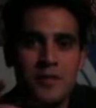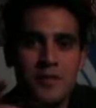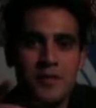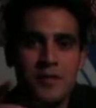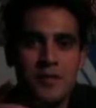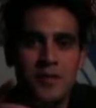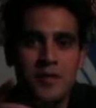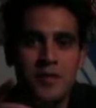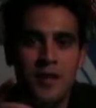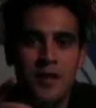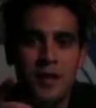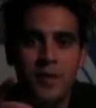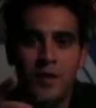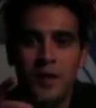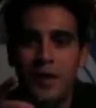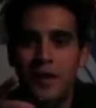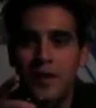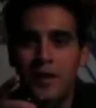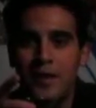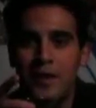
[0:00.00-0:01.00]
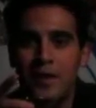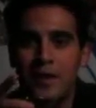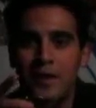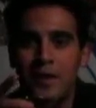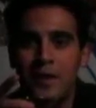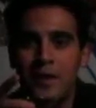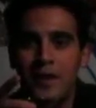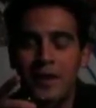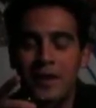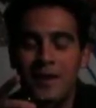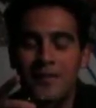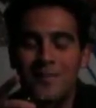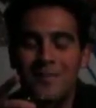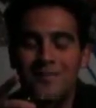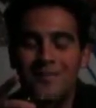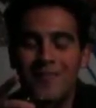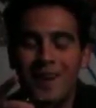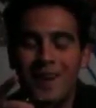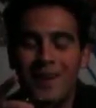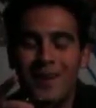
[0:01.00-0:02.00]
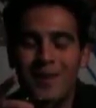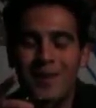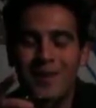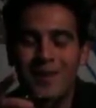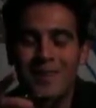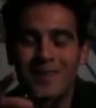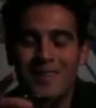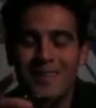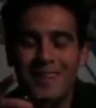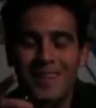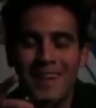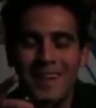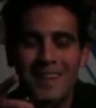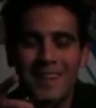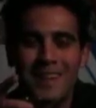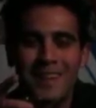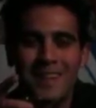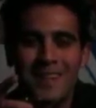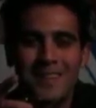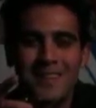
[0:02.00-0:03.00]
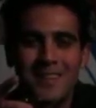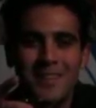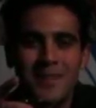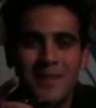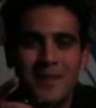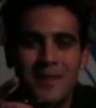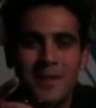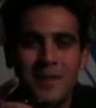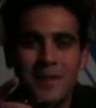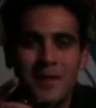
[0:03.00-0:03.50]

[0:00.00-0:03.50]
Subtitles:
to talk about, other things that I like too.